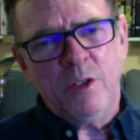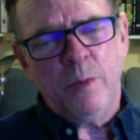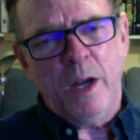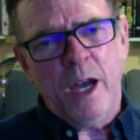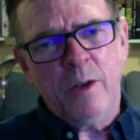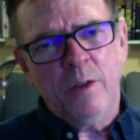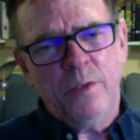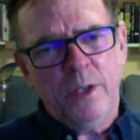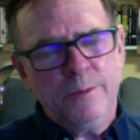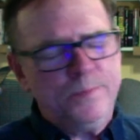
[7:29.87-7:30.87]
his
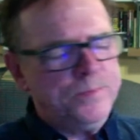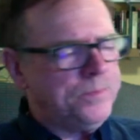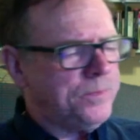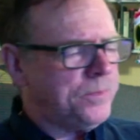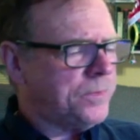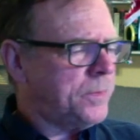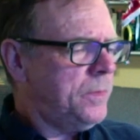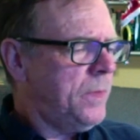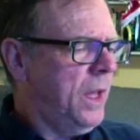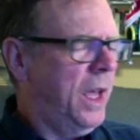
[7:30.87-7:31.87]
biography,
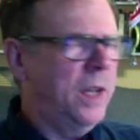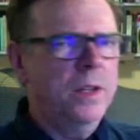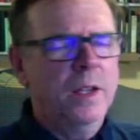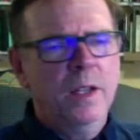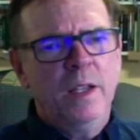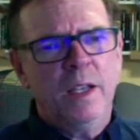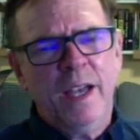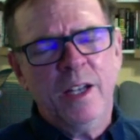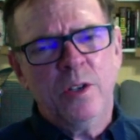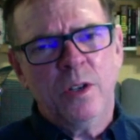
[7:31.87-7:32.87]
and it
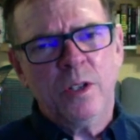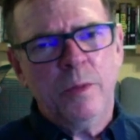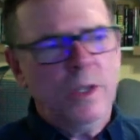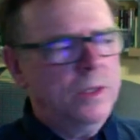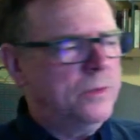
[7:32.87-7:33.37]
kind of hooked me.